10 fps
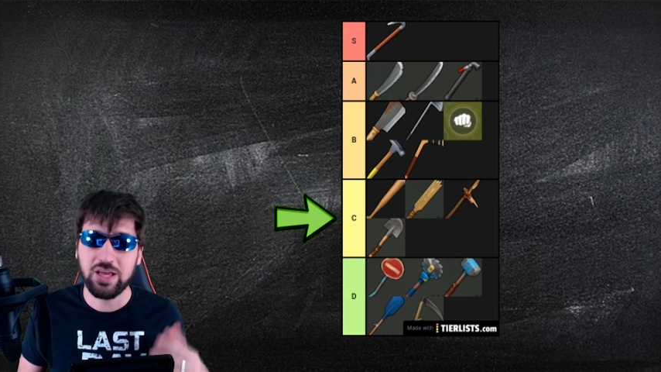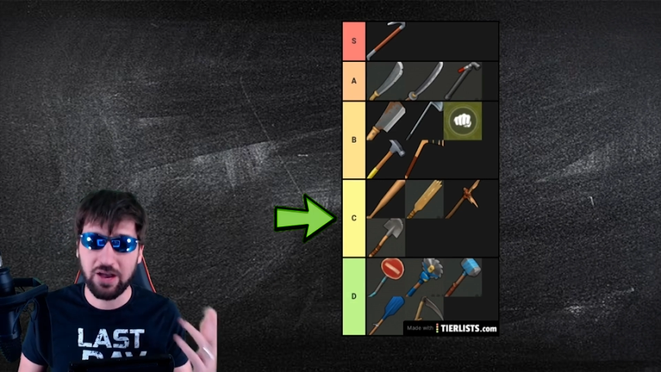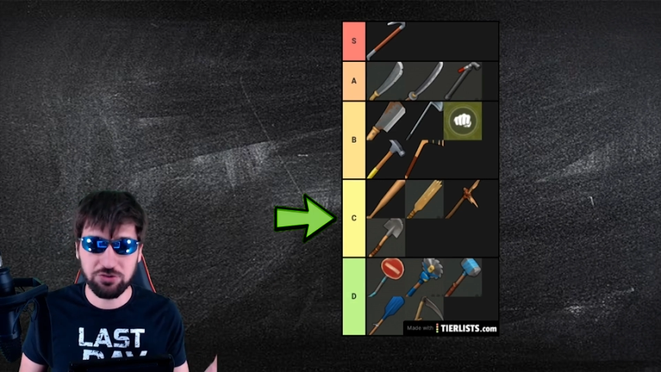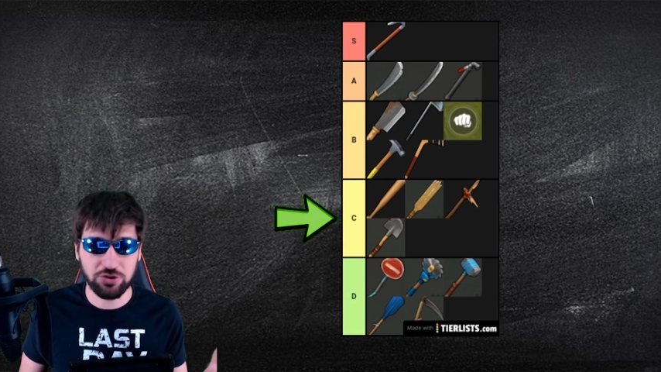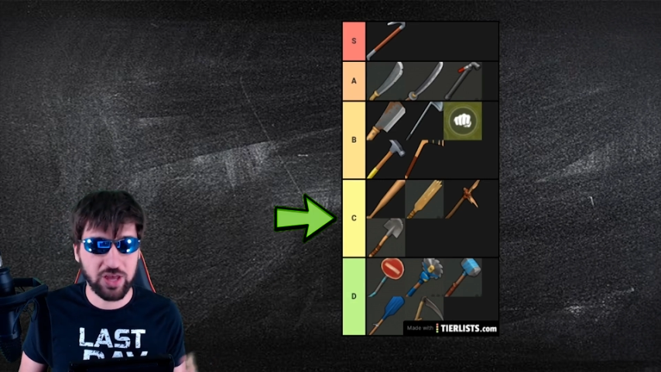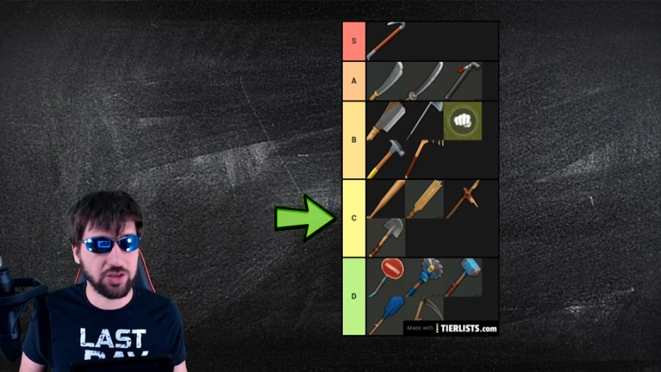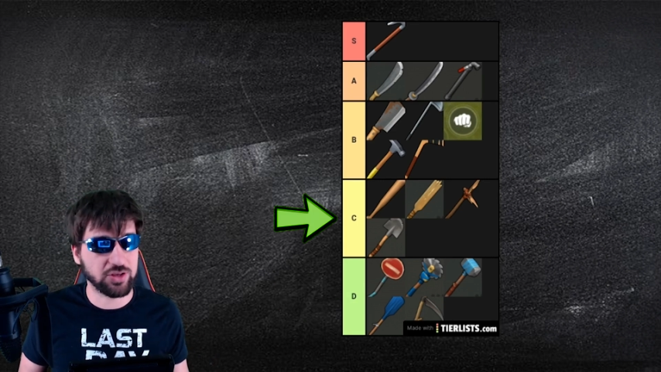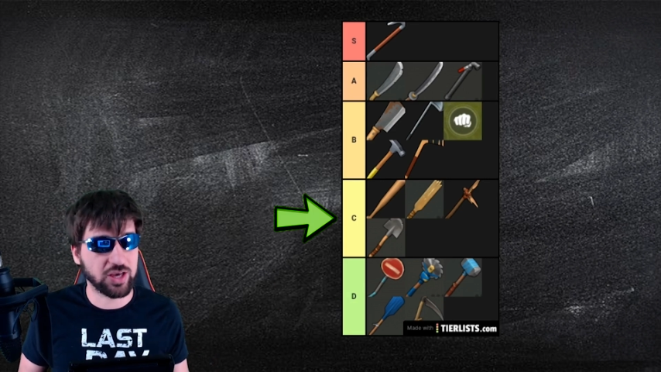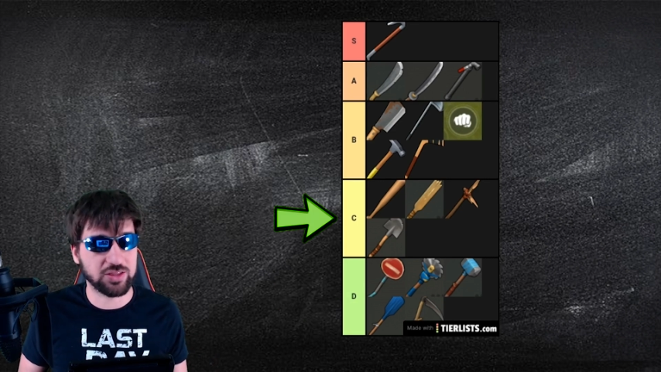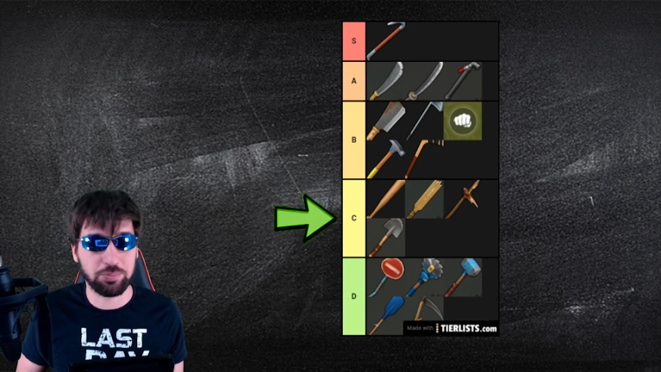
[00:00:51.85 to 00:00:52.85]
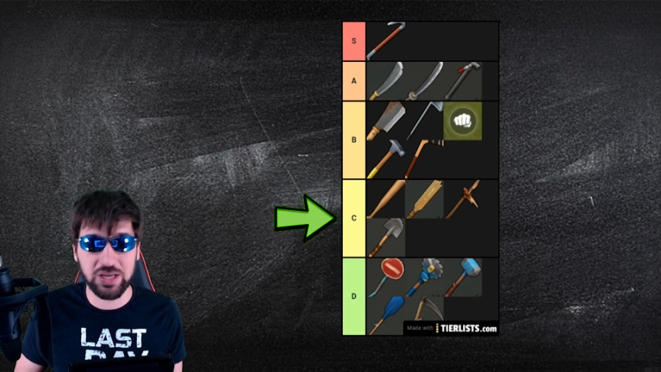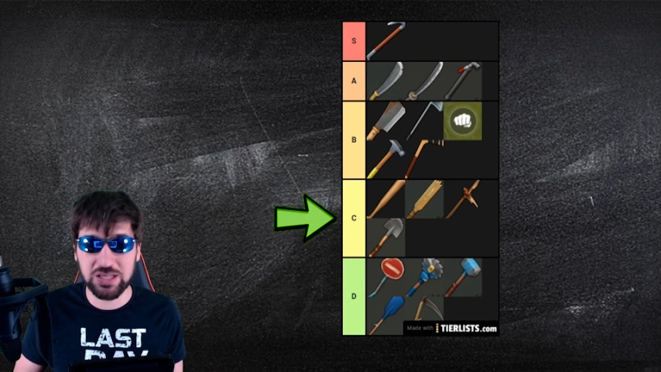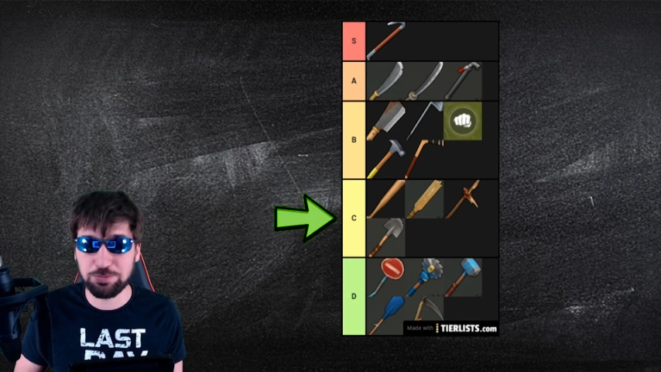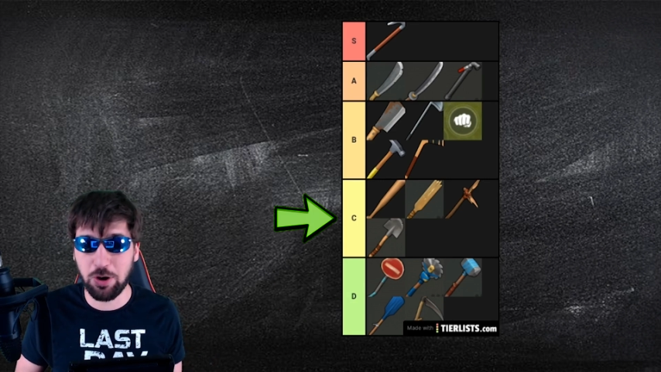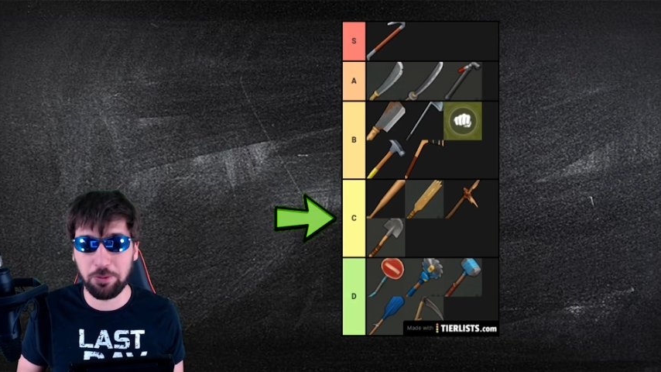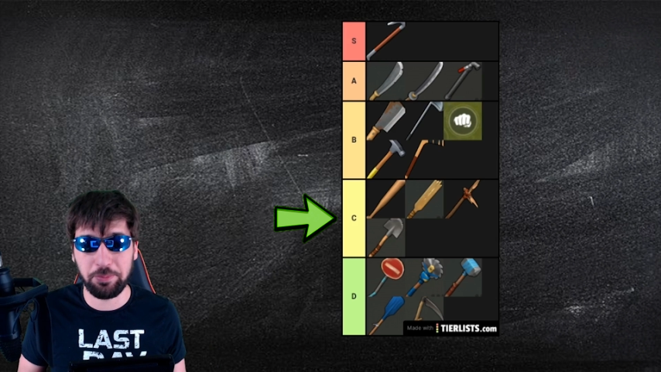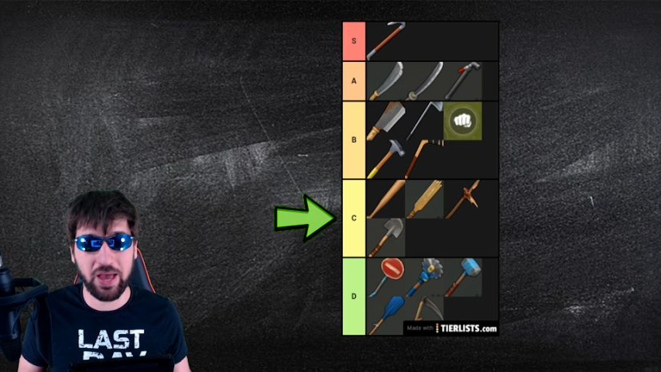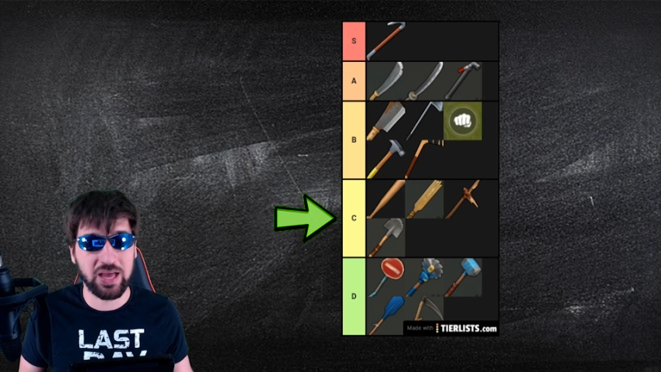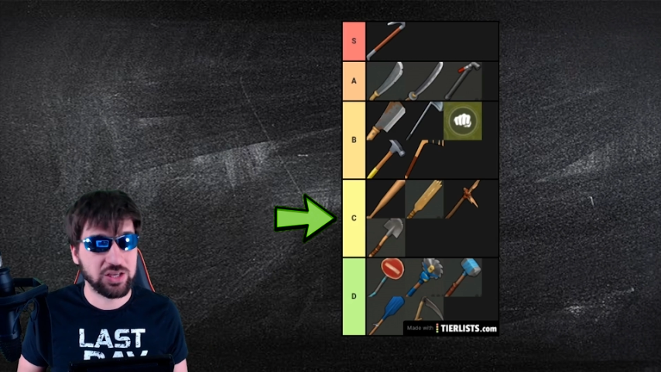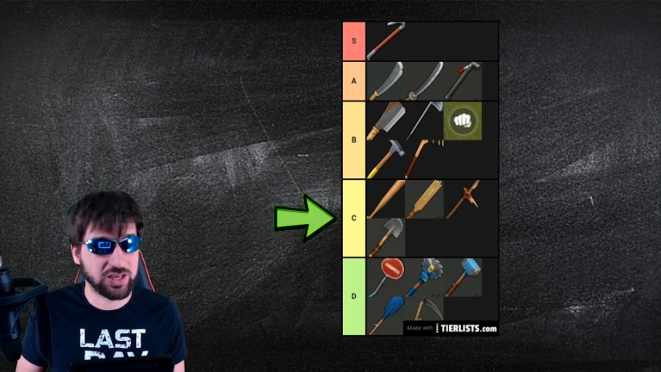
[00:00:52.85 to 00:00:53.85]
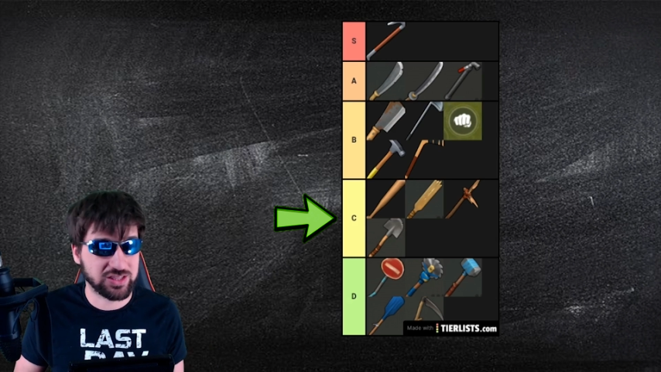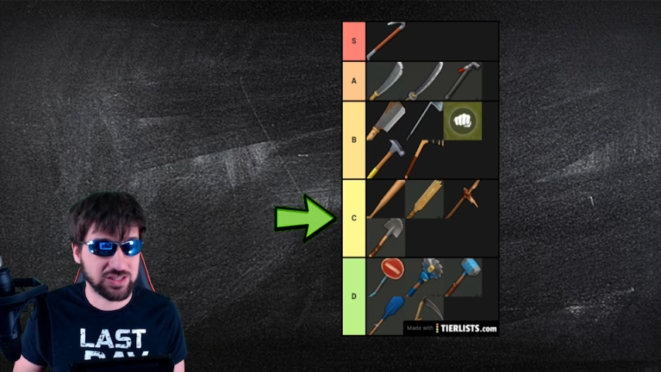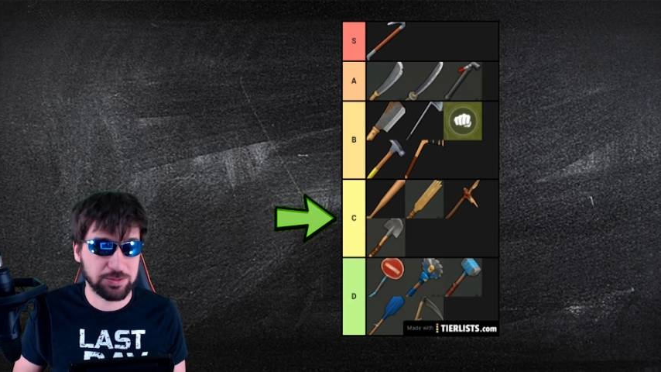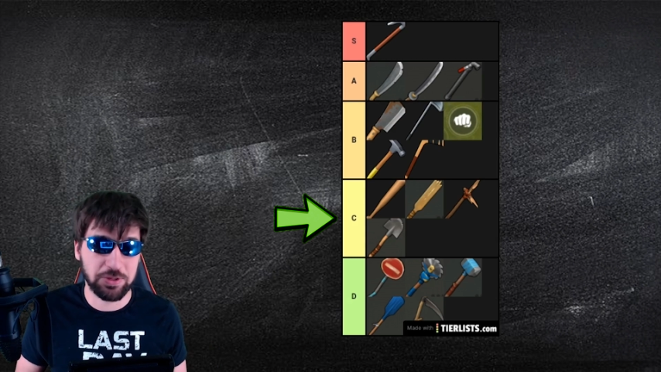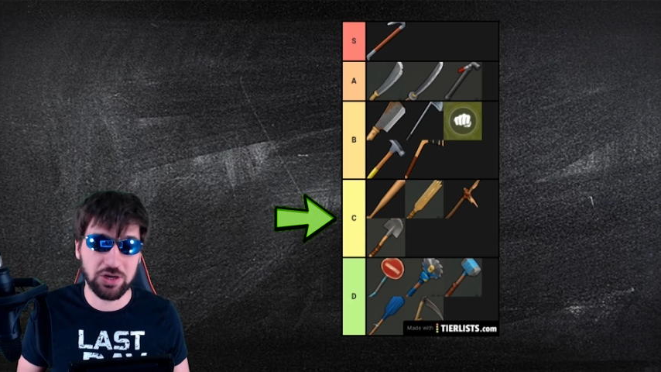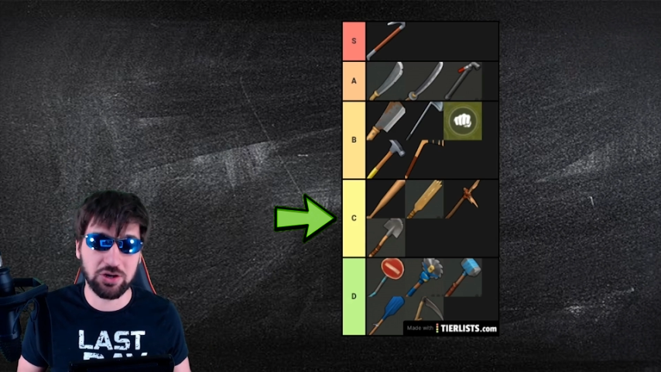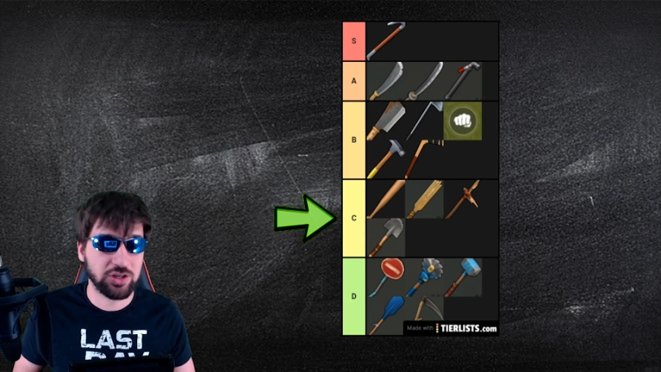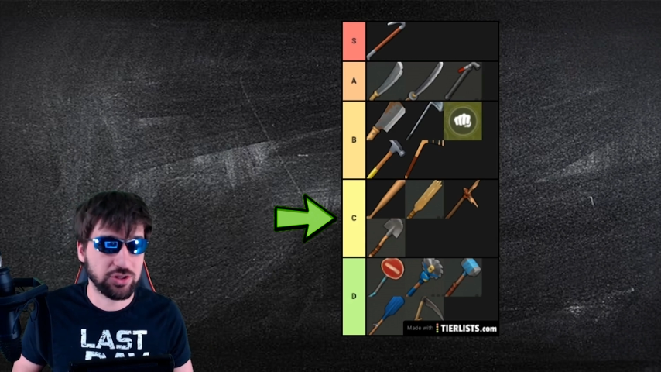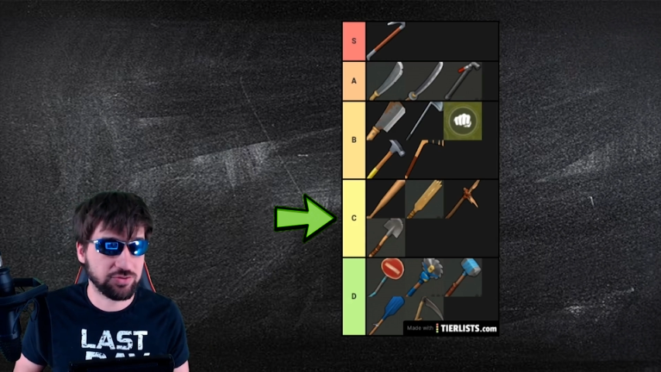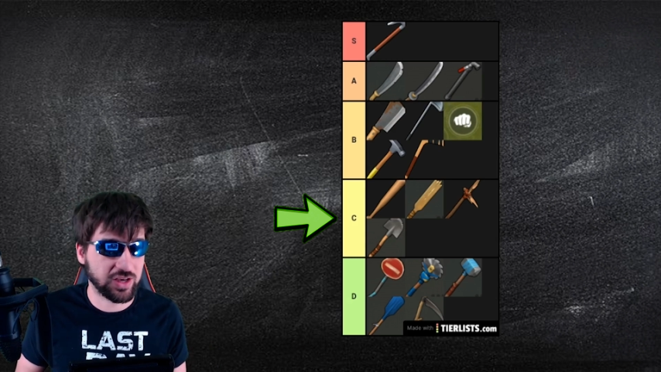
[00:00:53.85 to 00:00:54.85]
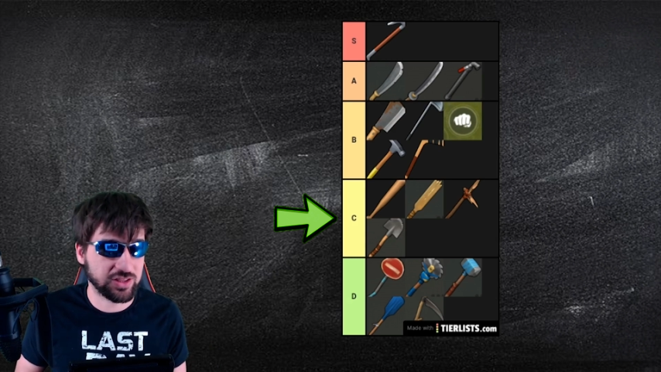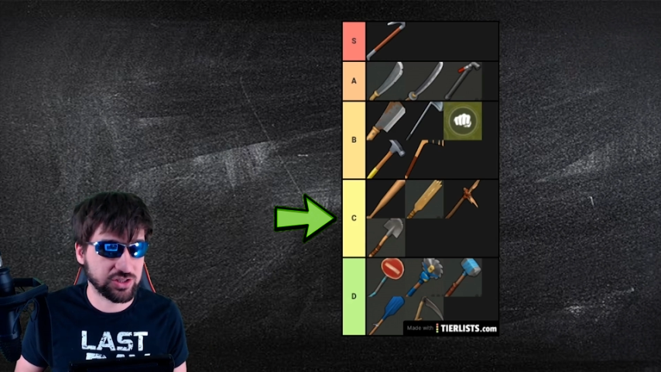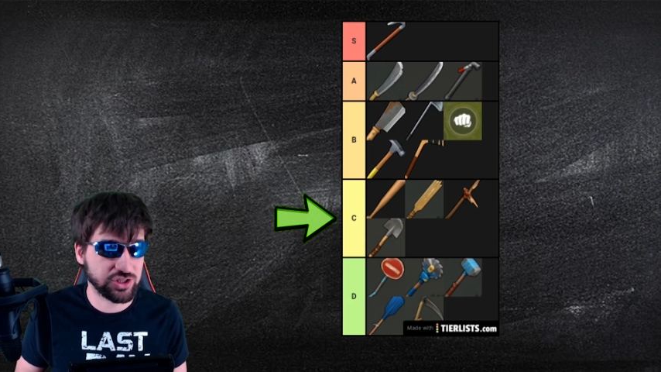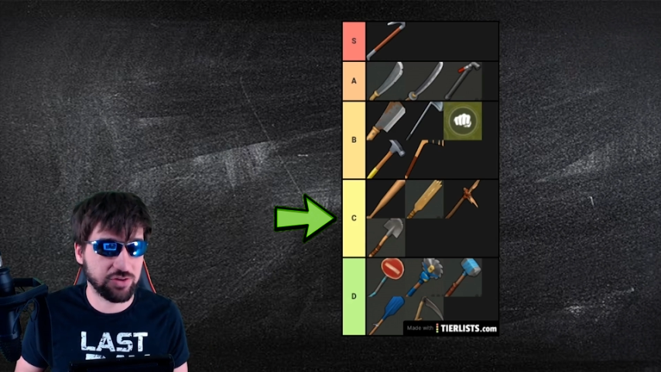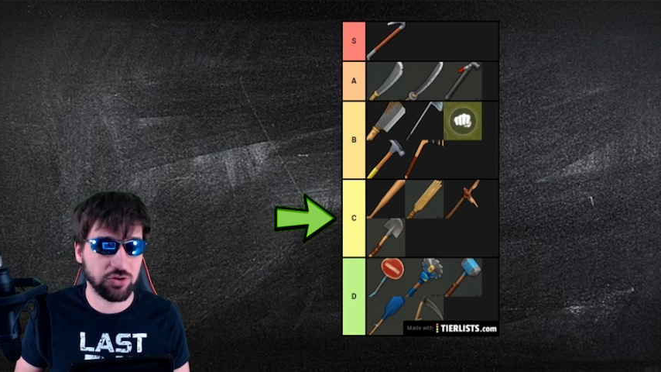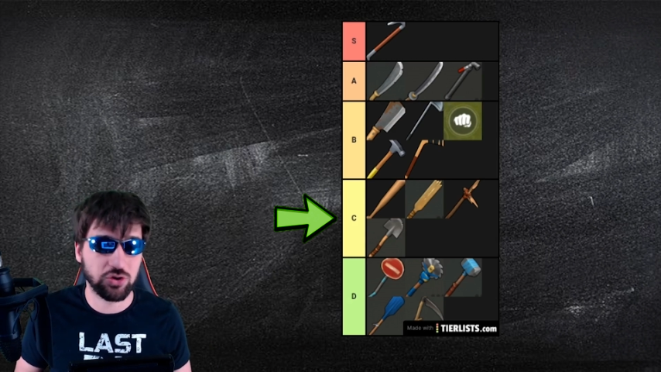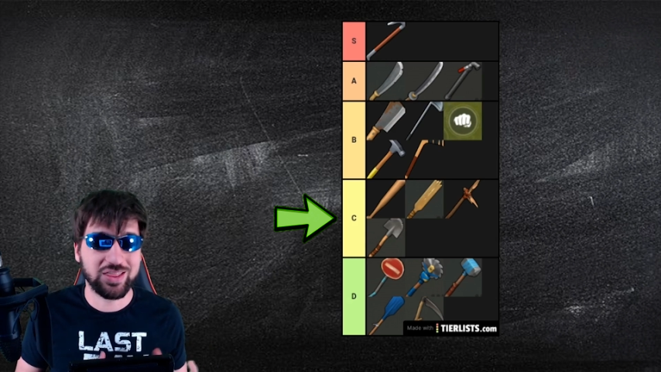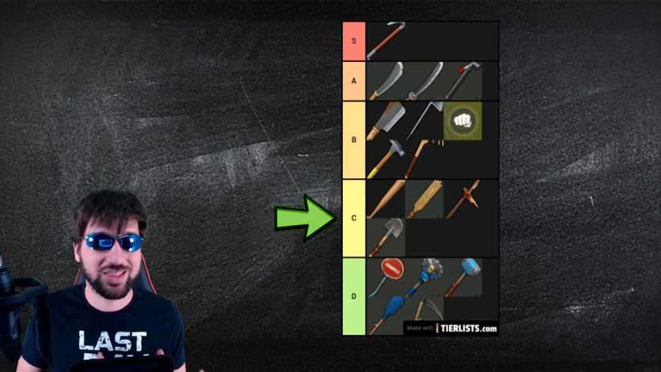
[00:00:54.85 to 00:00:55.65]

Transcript: After that, you got the baseball bat, you got the spear, you've got the shovel.